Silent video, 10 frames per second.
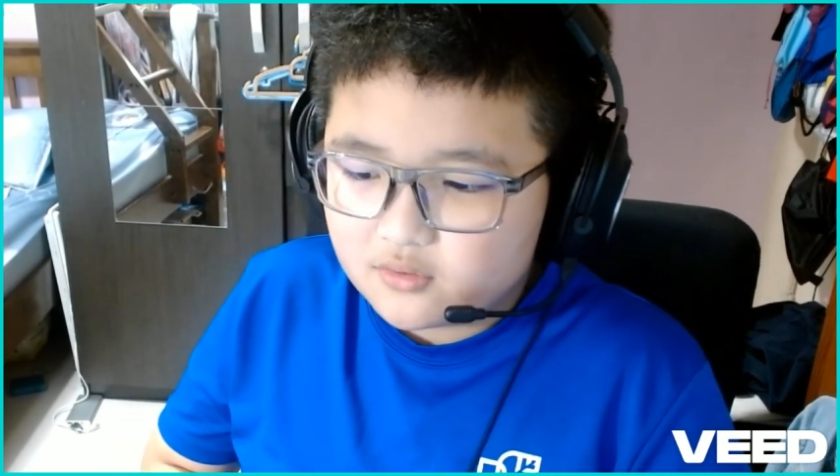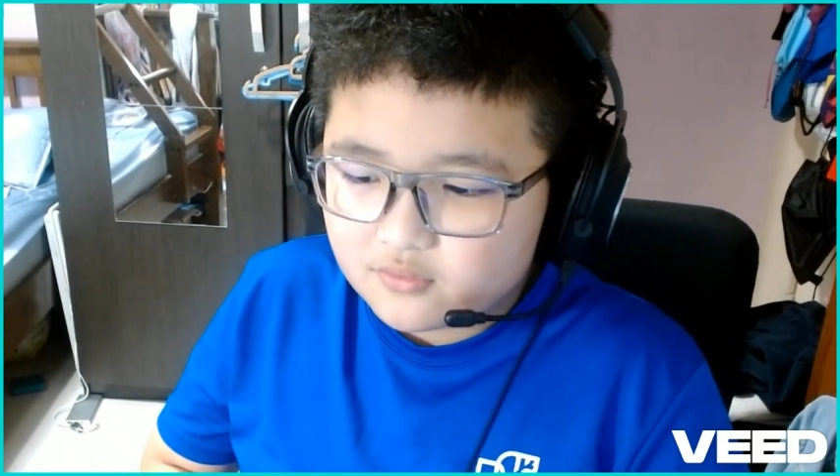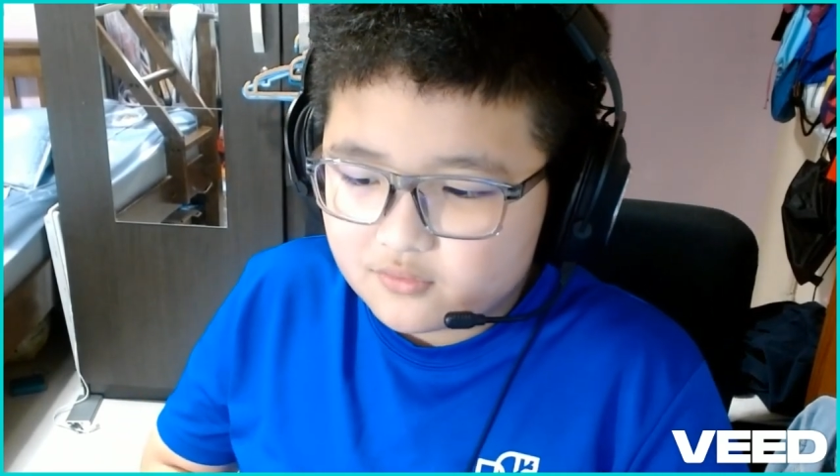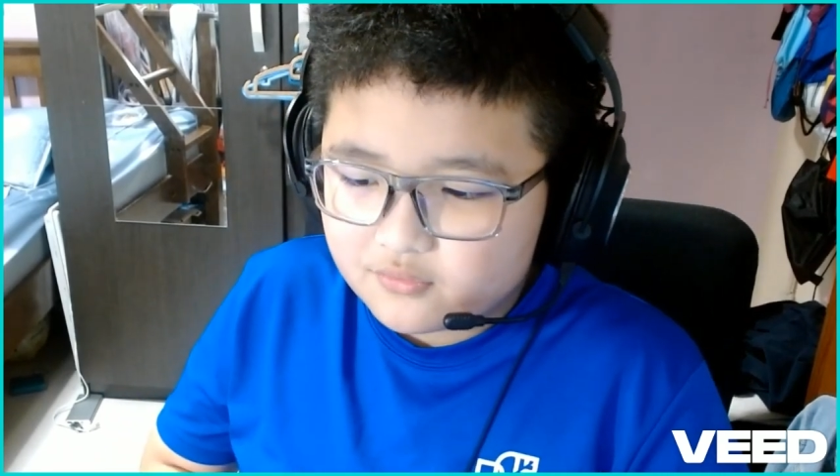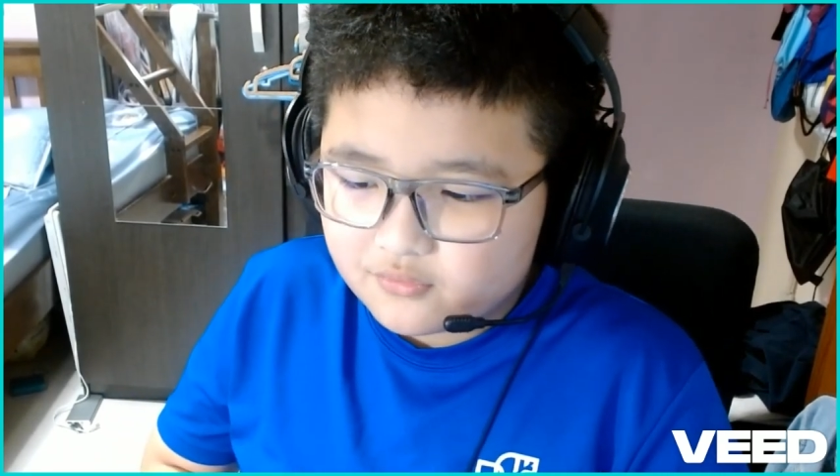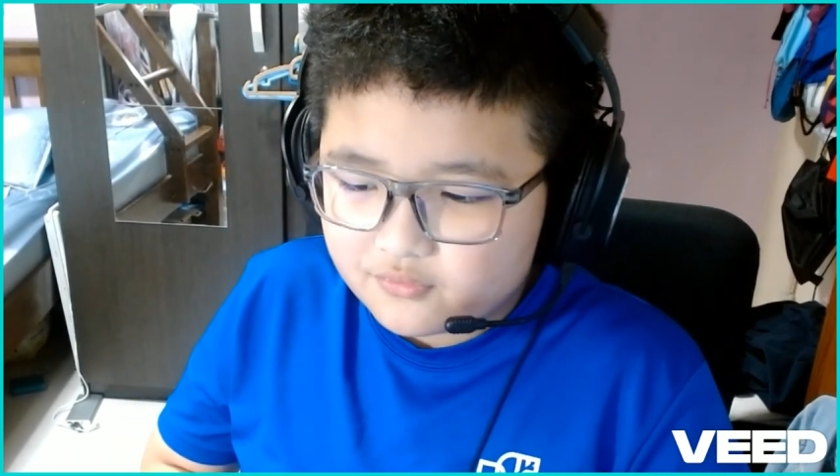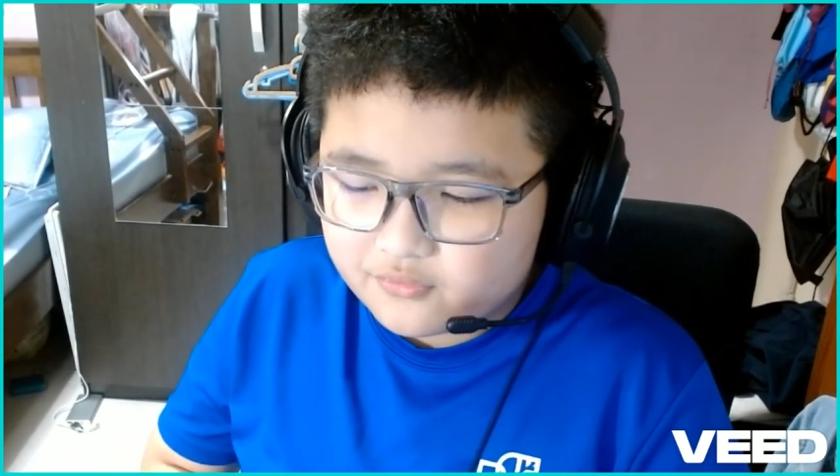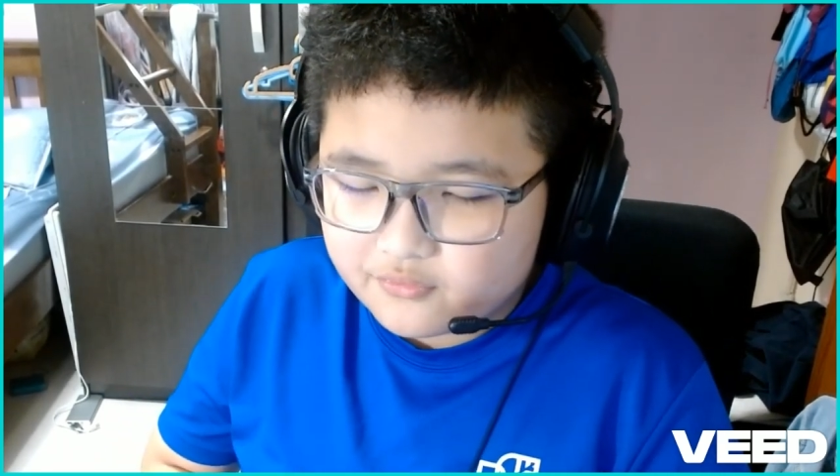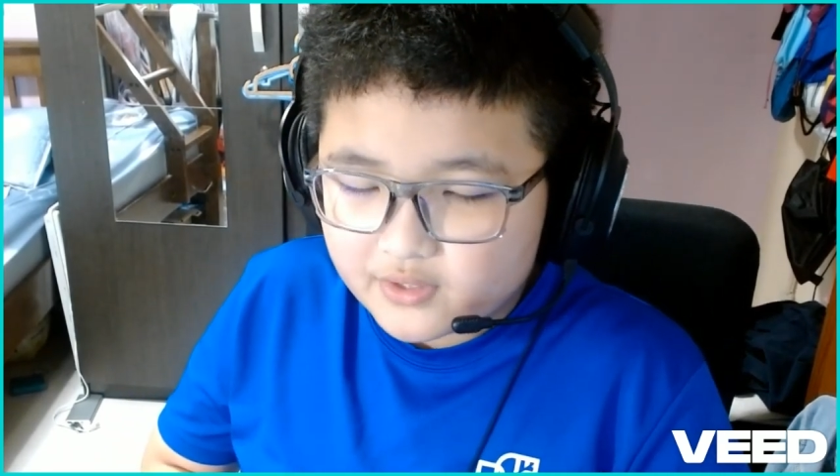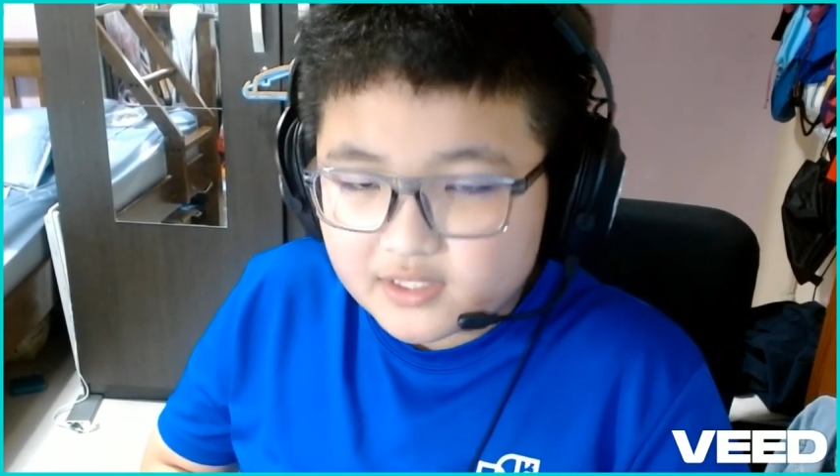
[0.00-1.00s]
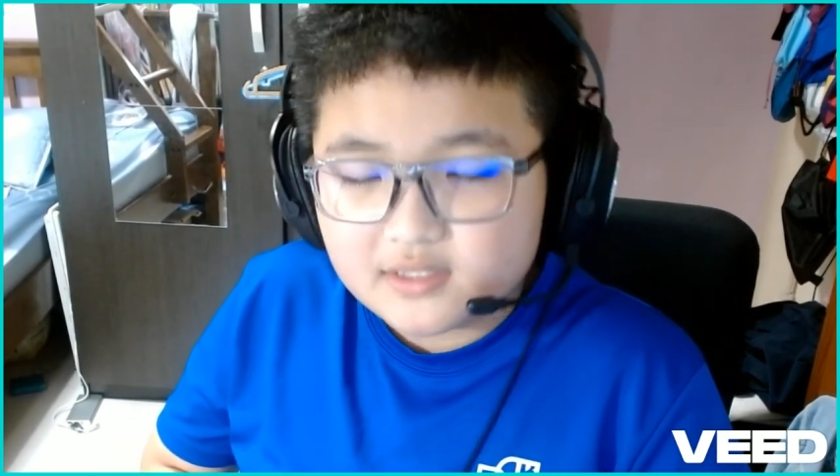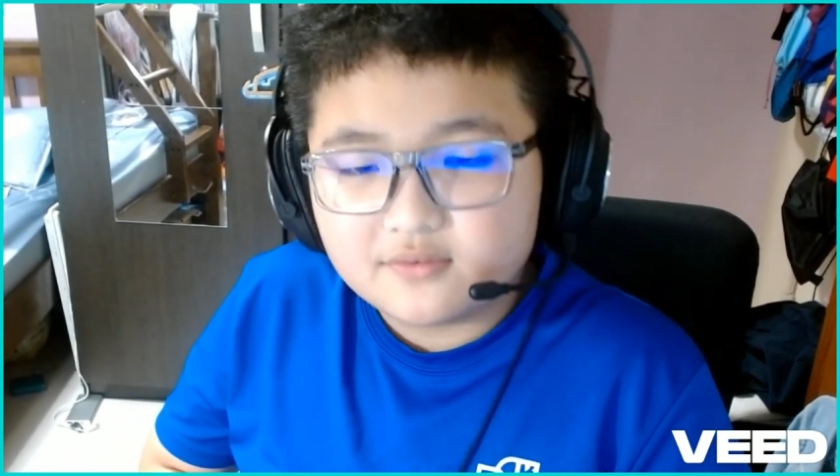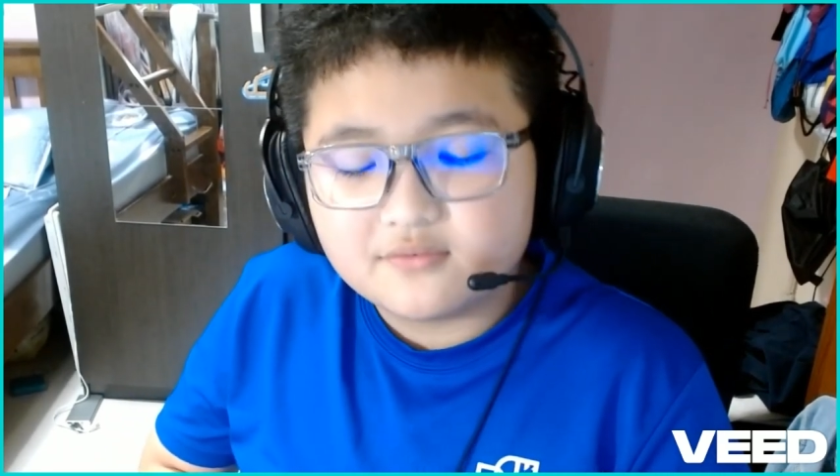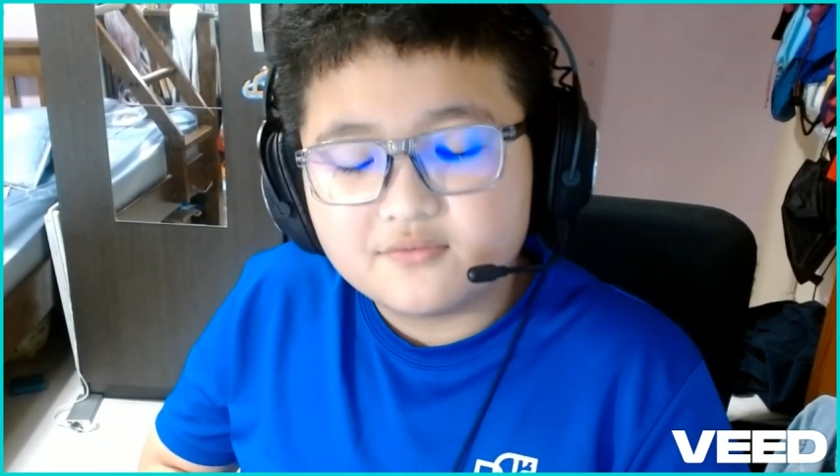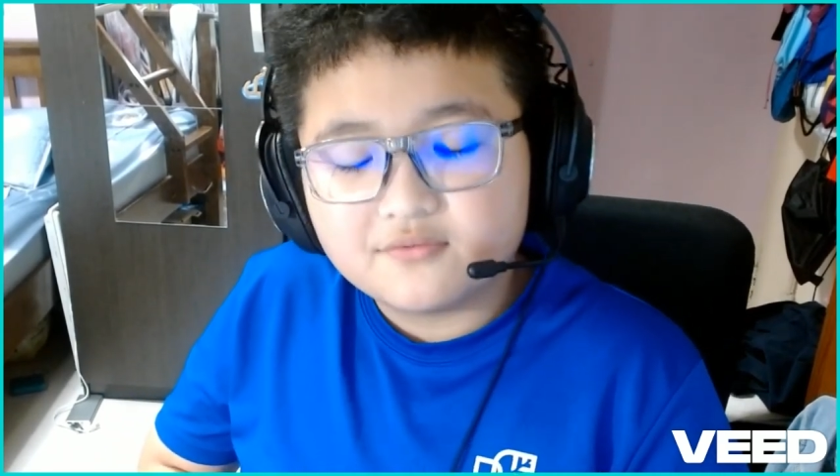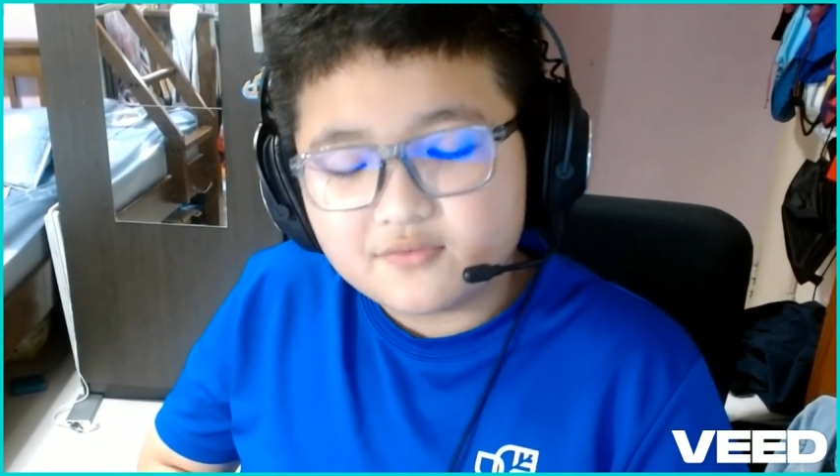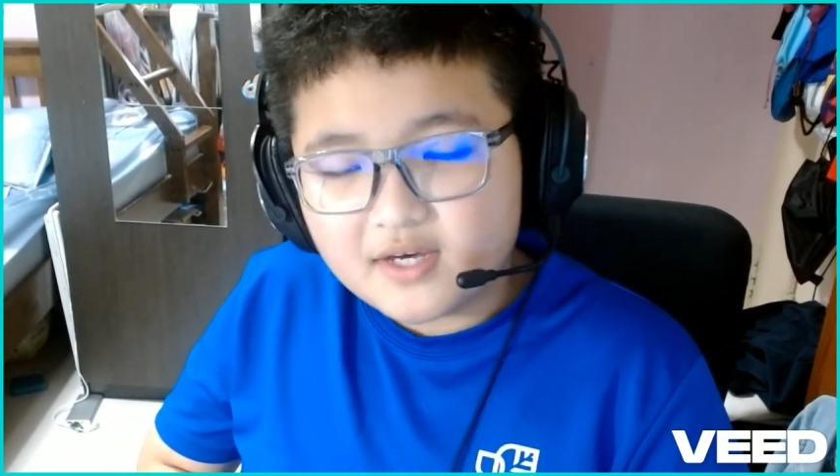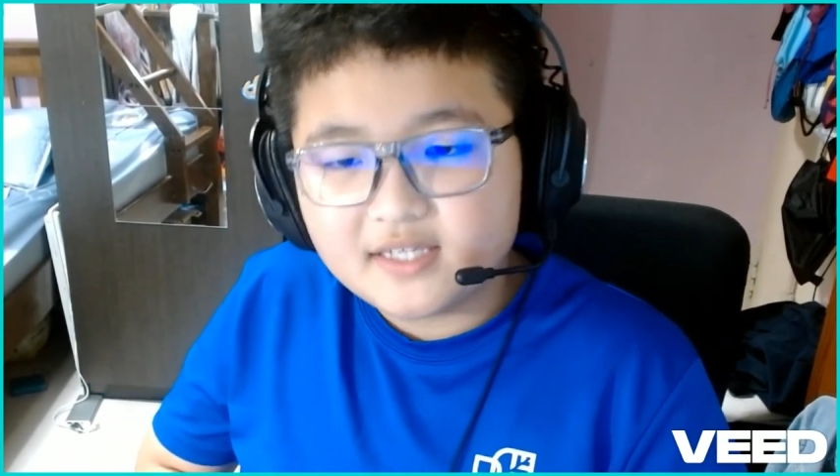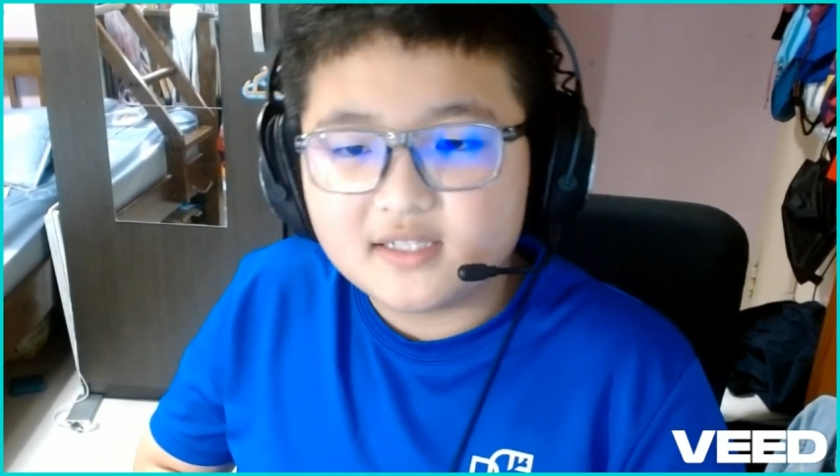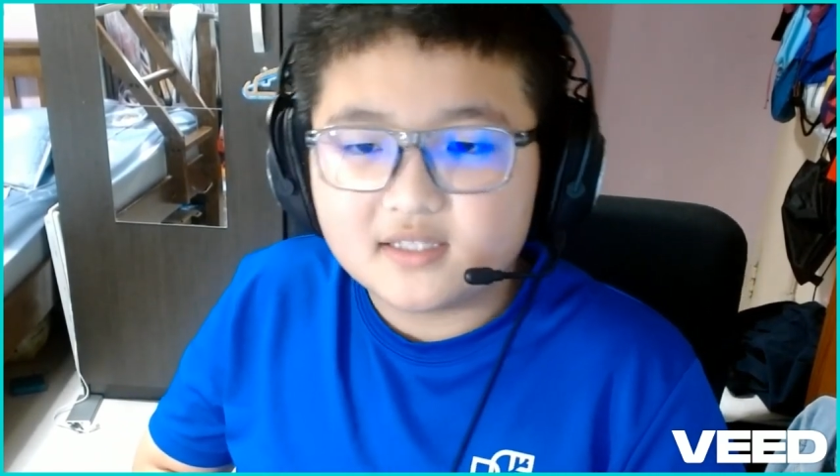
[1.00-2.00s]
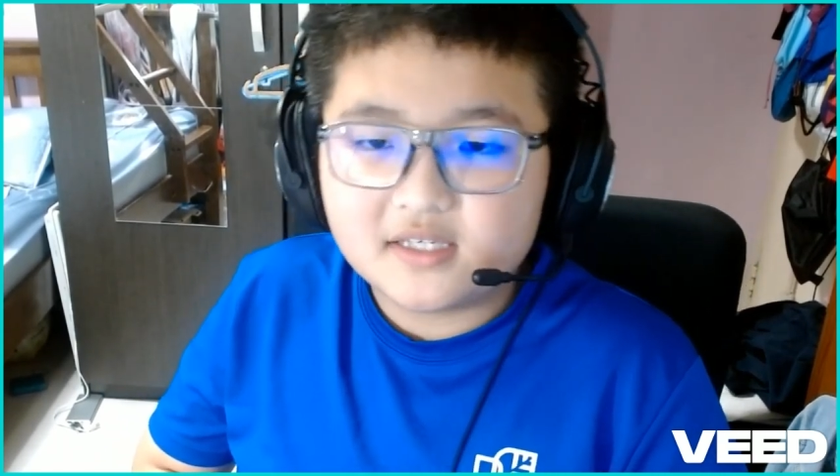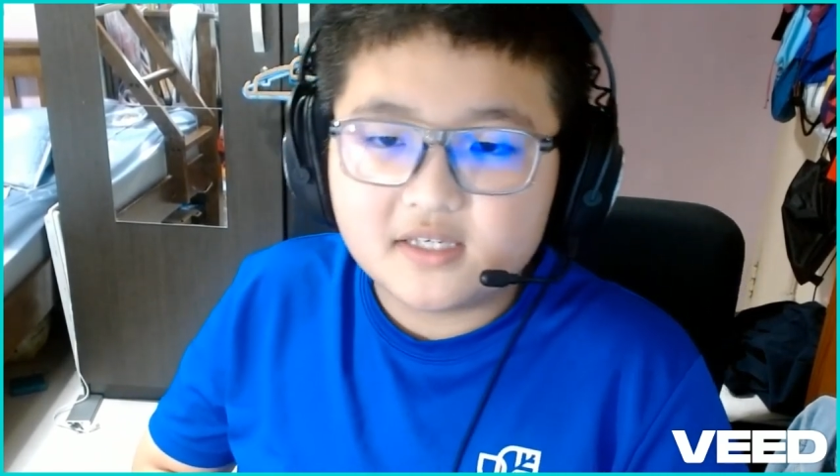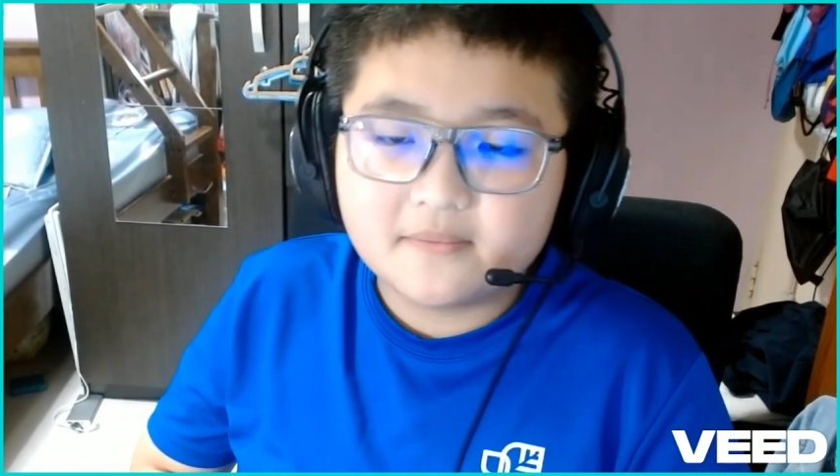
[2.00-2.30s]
finally,